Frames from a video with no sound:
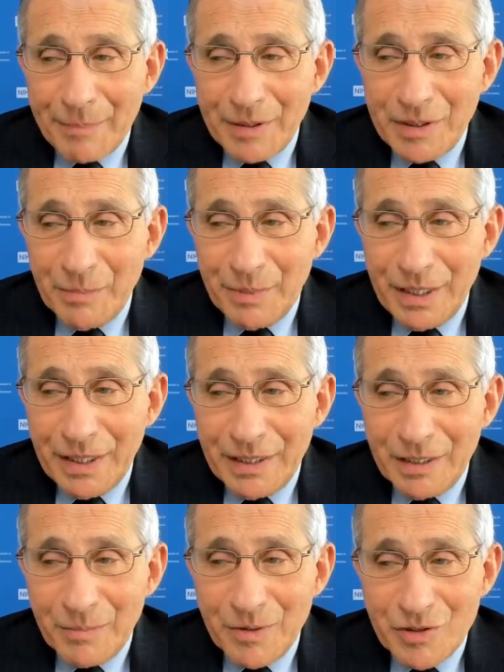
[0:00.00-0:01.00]
happen to
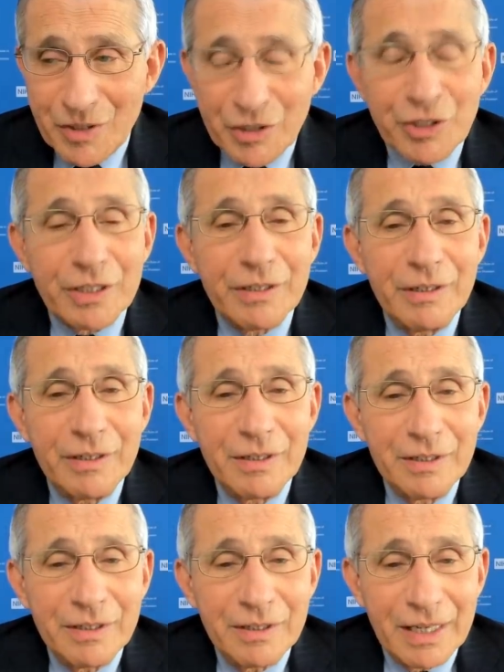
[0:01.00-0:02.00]
be in a position
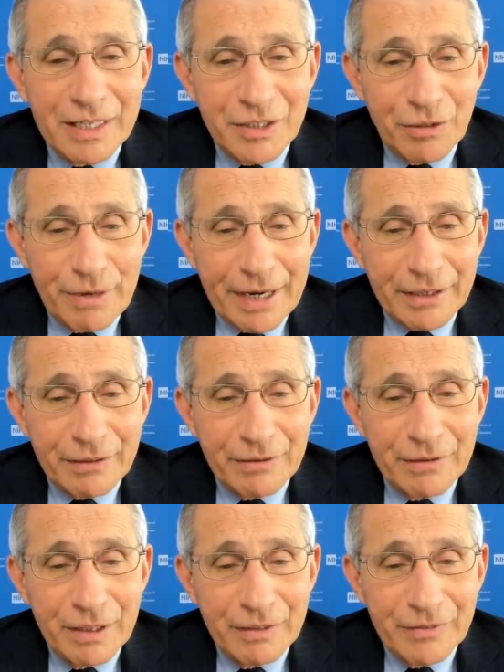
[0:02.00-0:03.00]
as
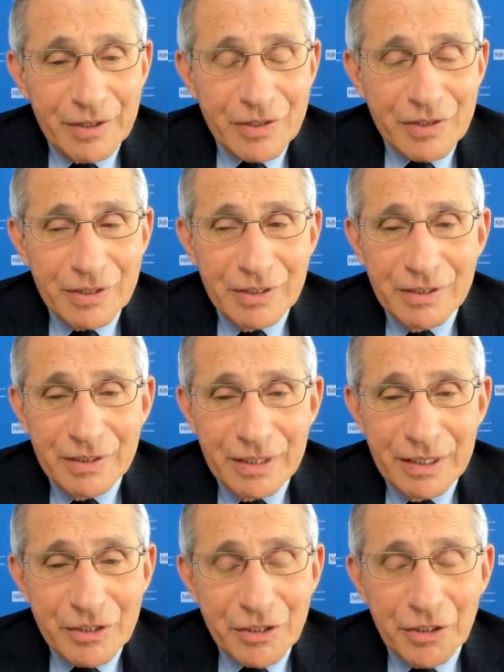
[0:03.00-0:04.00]
director of this
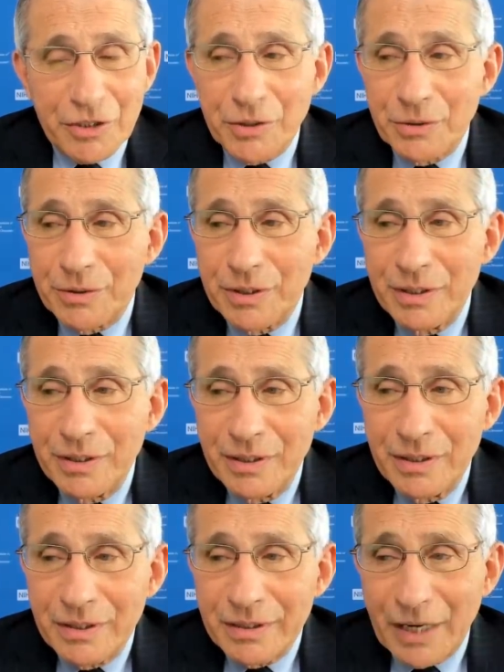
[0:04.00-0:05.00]
institute
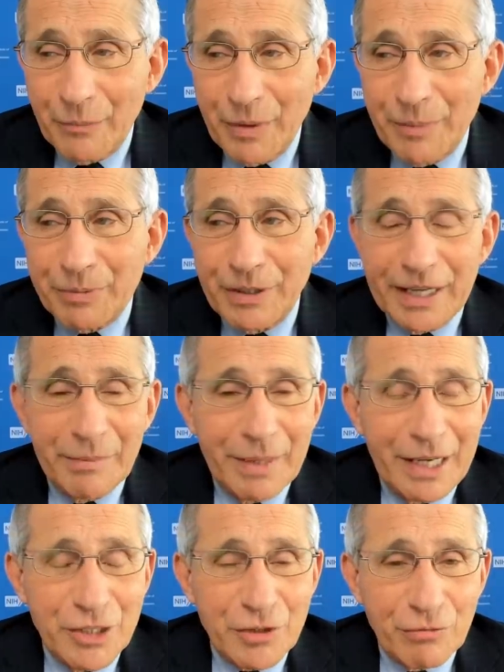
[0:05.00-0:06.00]
that we play a
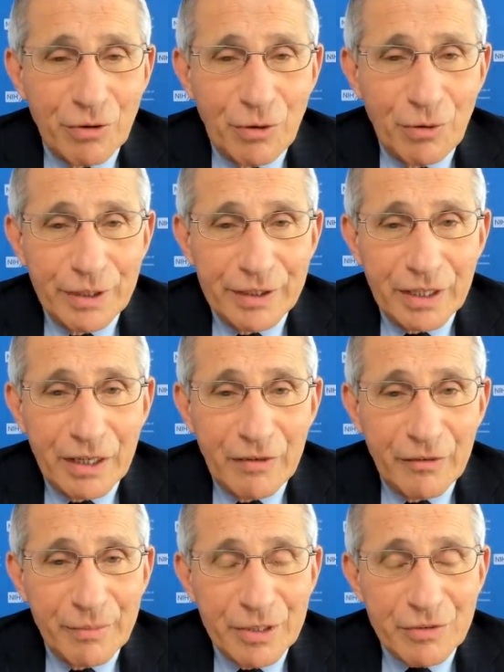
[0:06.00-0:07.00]
major role in the
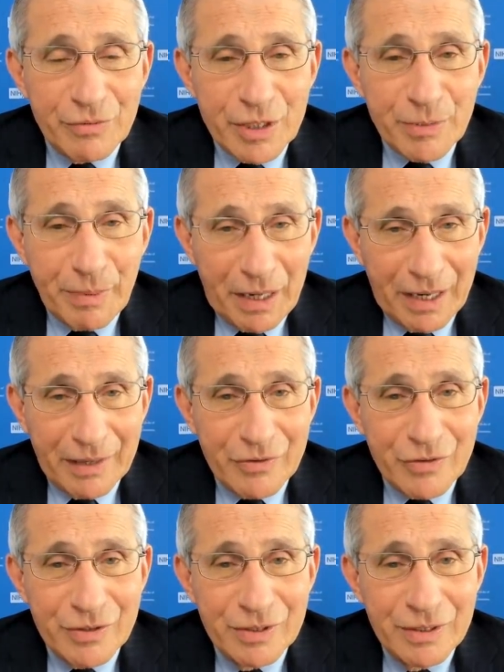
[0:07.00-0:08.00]
government's
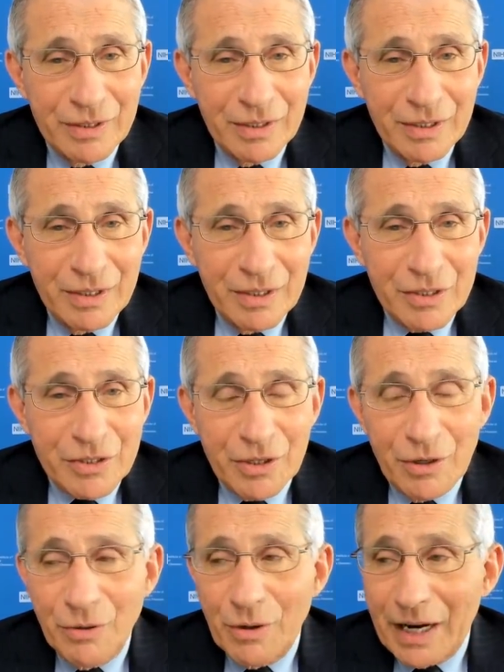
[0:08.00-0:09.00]
response.
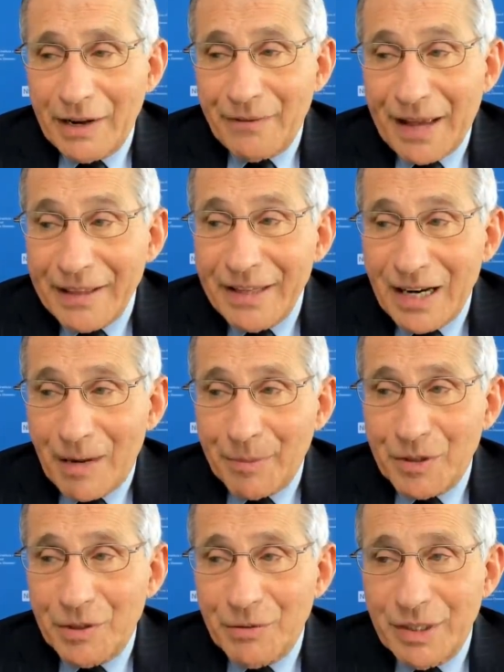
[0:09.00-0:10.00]
So I've had the
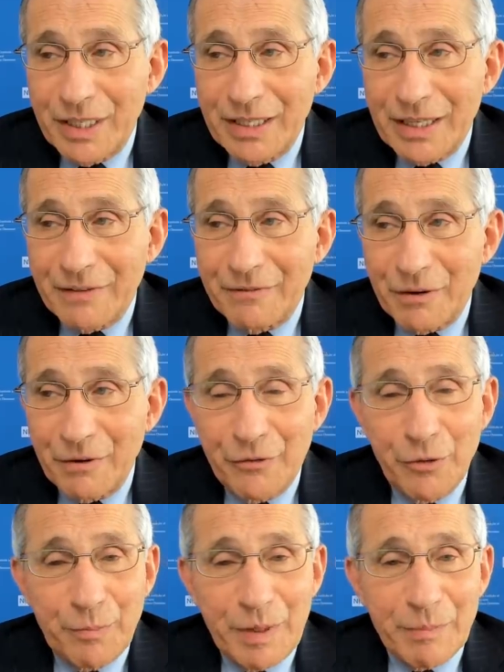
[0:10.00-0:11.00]
opportunity that very
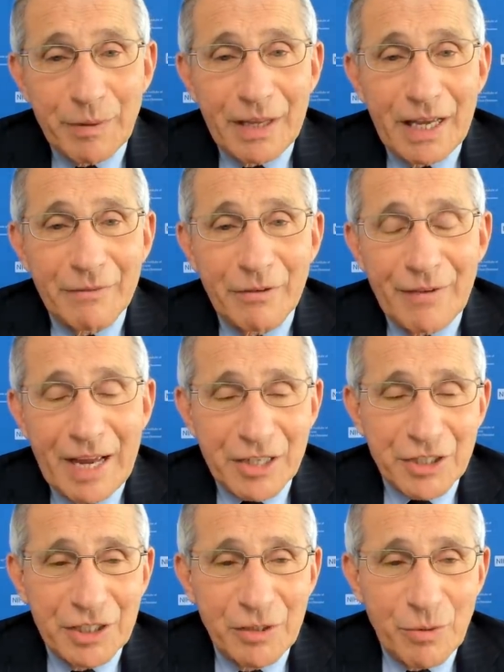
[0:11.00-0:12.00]
few people have of
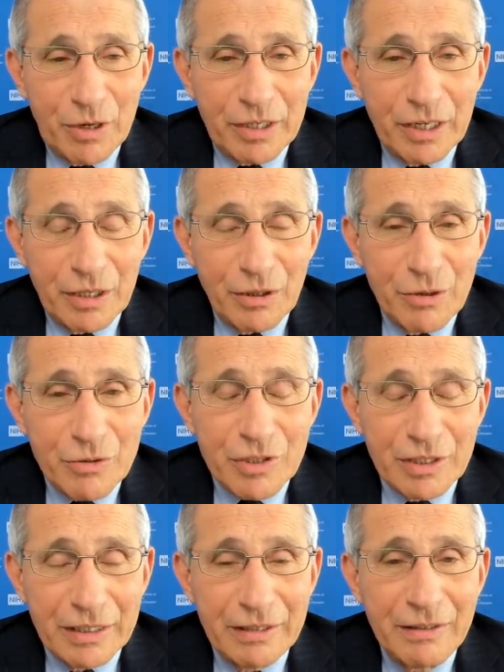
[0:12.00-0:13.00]
actually working
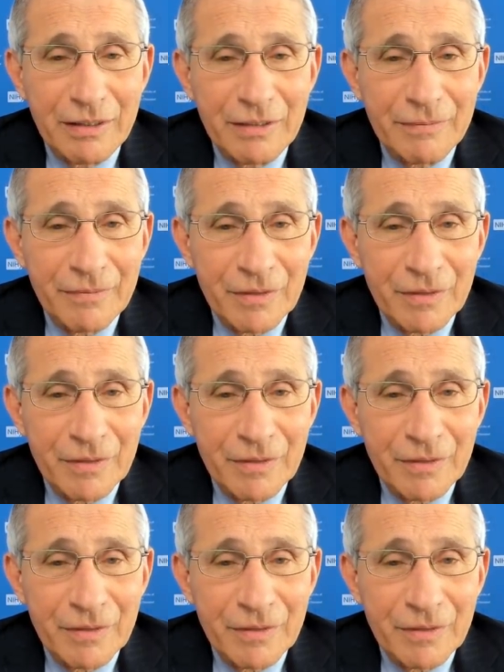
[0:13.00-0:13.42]
closely